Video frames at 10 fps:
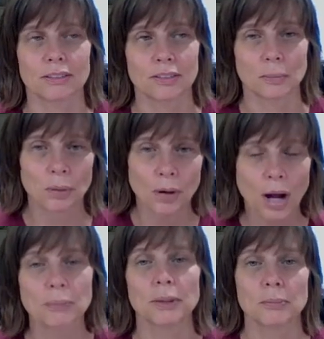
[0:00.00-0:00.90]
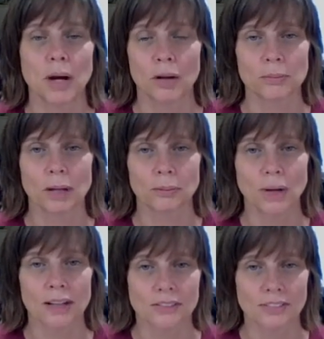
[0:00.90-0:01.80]
the problem on my
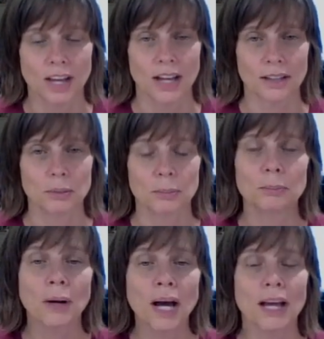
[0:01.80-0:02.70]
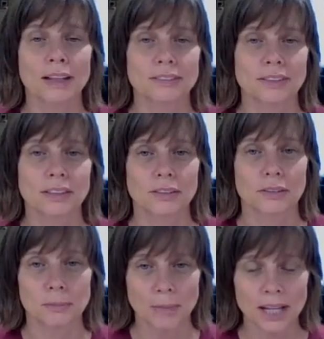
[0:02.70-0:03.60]
right side. But
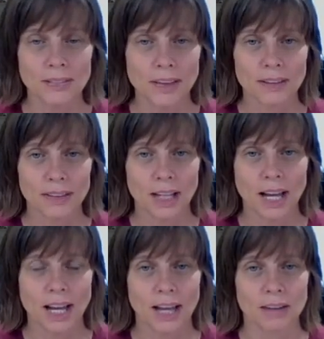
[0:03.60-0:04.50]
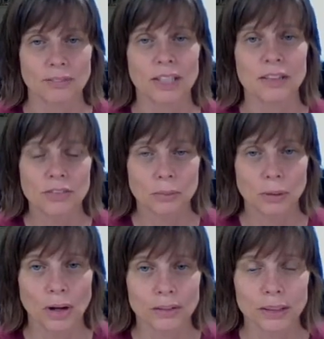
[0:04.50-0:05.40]
the main thing that I have is the
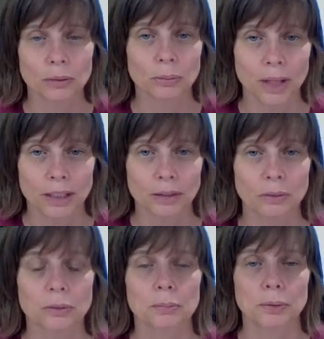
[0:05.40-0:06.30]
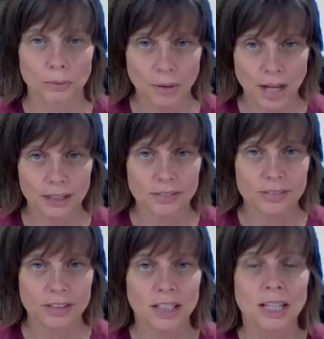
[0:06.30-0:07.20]
brachioradial
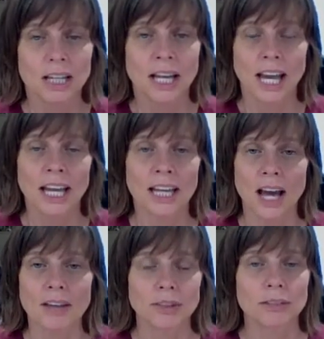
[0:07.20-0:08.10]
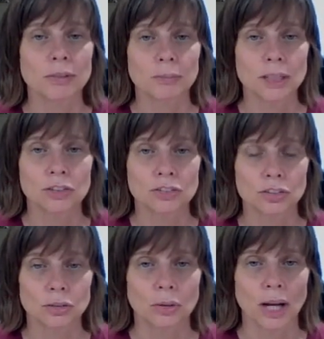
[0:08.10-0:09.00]
pruritus. And I've even been
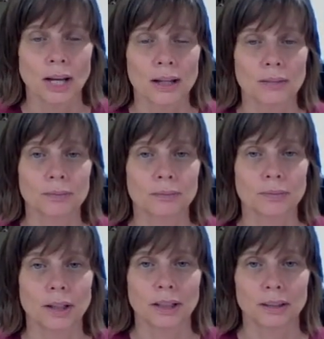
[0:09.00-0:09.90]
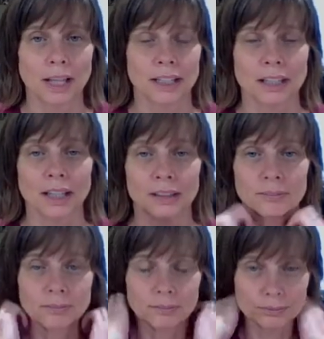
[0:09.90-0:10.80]
to uh, like
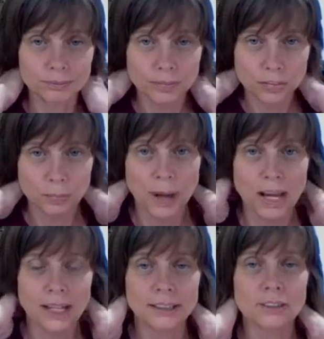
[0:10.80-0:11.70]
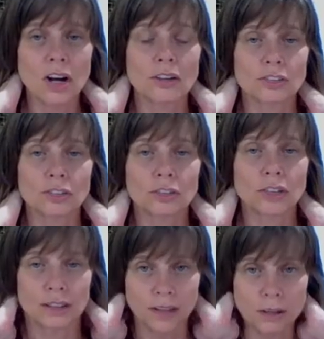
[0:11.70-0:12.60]
a spine doctor
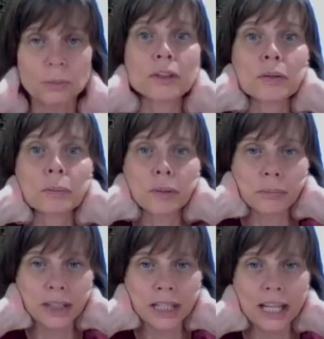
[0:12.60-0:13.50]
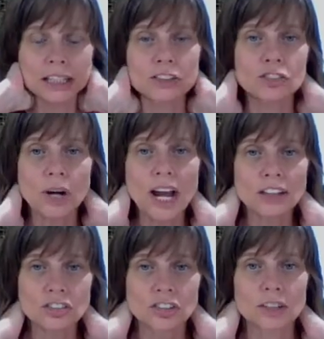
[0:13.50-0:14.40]
and they wanted to put my neck in
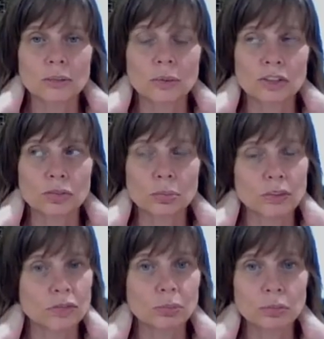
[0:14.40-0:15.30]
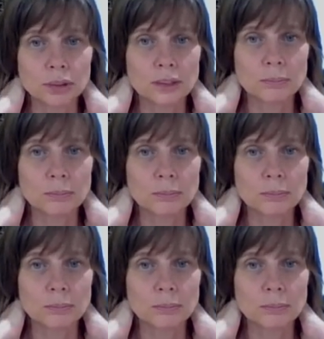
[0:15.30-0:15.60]
traction, which was really